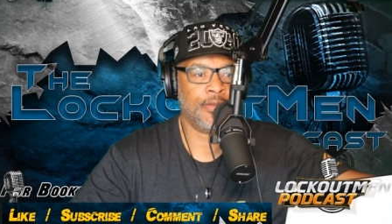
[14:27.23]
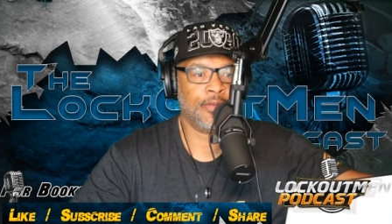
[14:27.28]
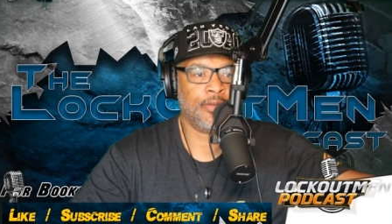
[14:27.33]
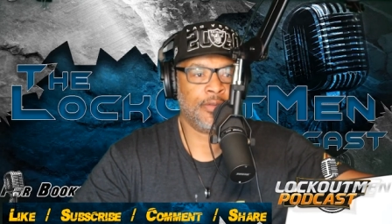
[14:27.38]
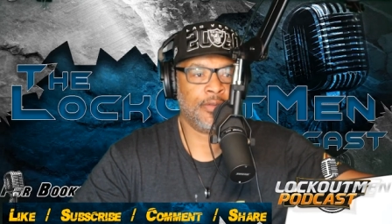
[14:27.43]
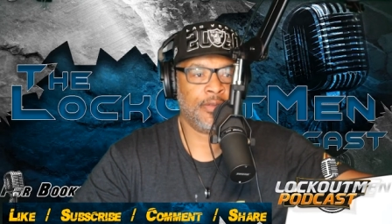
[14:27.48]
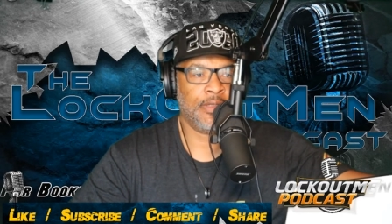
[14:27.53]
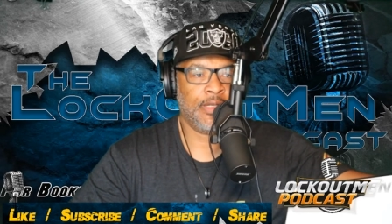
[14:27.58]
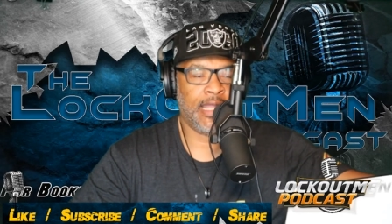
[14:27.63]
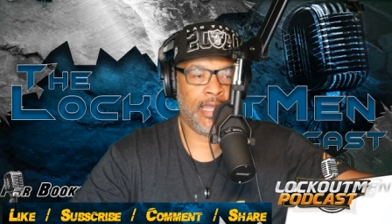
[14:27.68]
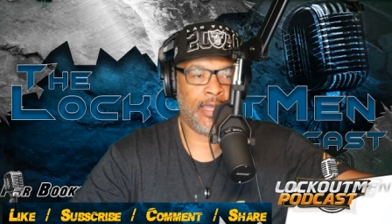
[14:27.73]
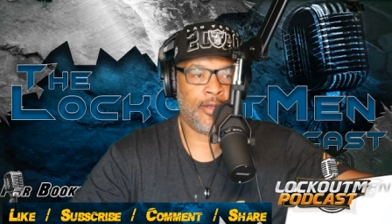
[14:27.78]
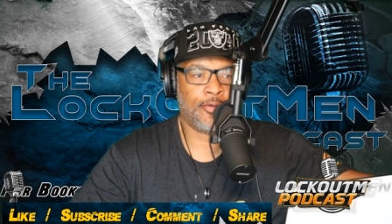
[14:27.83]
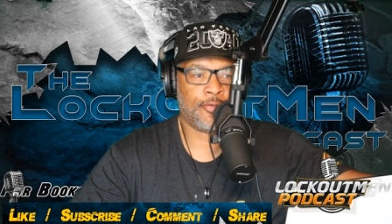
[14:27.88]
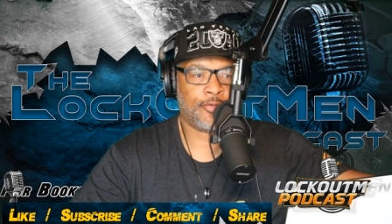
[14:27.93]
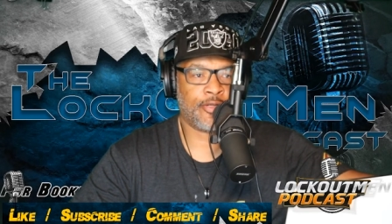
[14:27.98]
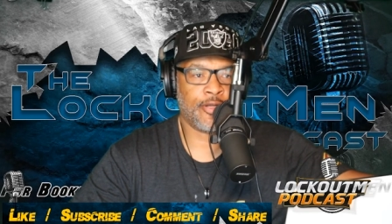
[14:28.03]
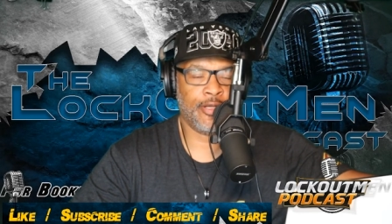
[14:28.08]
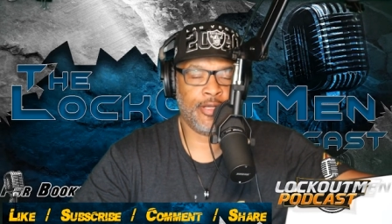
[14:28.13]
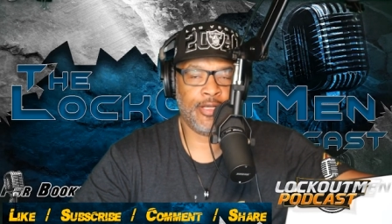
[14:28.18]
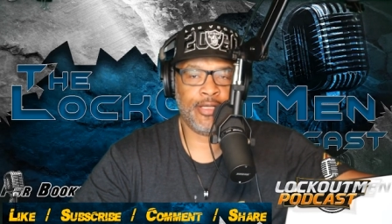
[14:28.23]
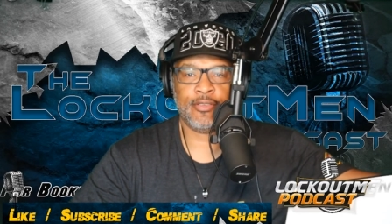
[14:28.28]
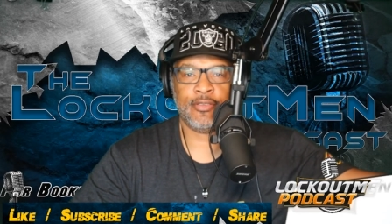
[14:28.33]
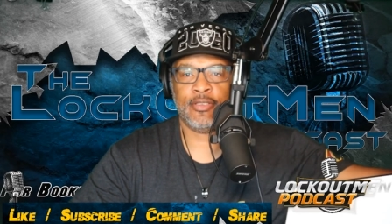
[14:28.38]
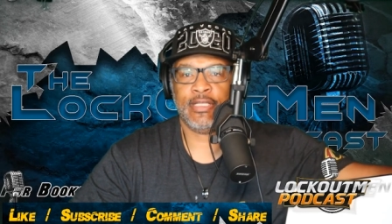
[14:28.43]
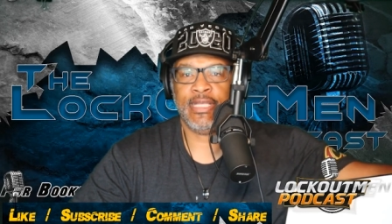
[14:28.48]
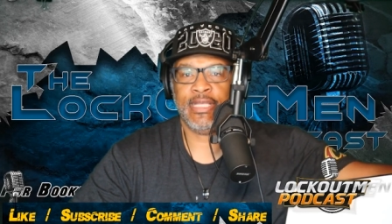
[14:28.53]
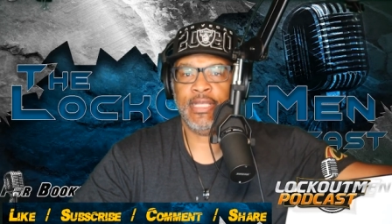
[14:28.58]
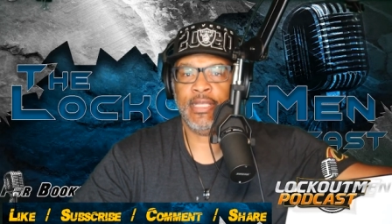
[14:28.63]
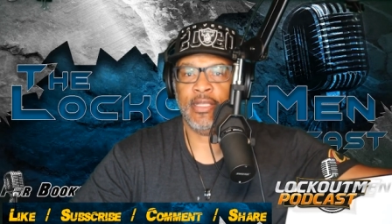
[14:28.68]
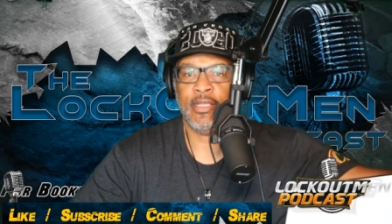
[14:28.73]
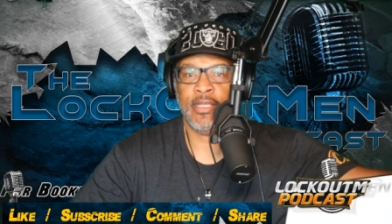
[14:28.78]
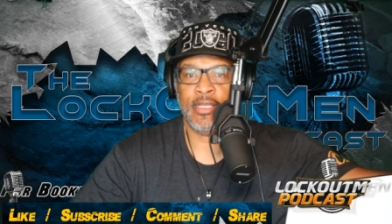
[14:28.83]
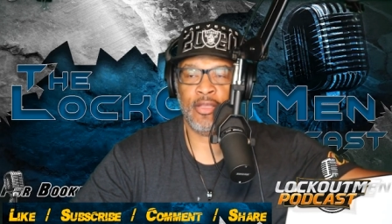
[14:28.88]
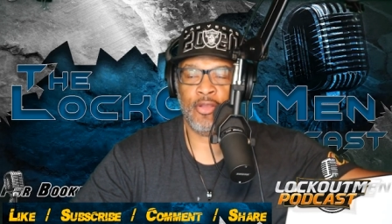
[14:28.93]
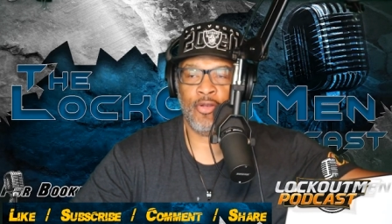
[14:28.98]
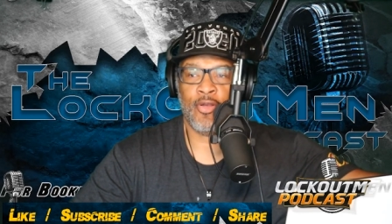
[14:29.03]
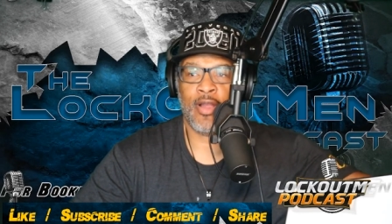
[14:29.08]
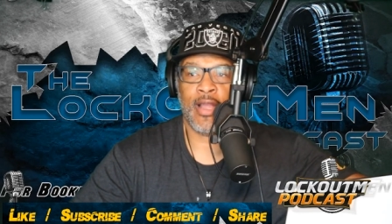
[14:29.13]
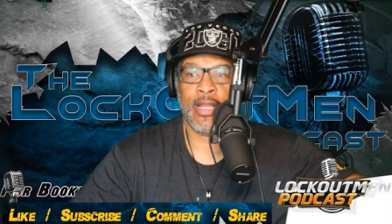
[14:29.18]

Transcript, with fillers: Now, currently, you know,